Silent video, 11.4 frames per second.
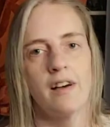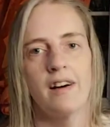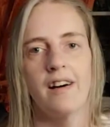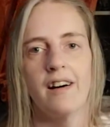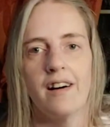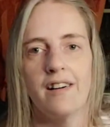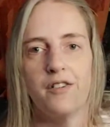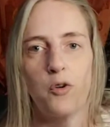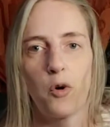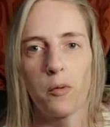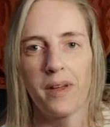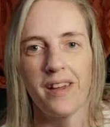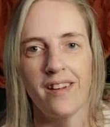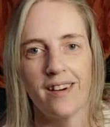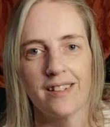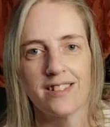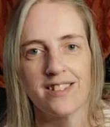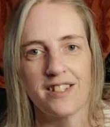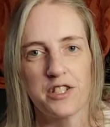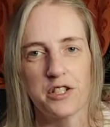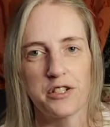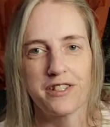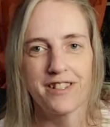normie
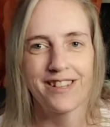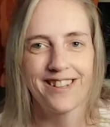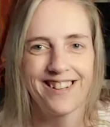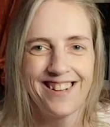non-stitchers.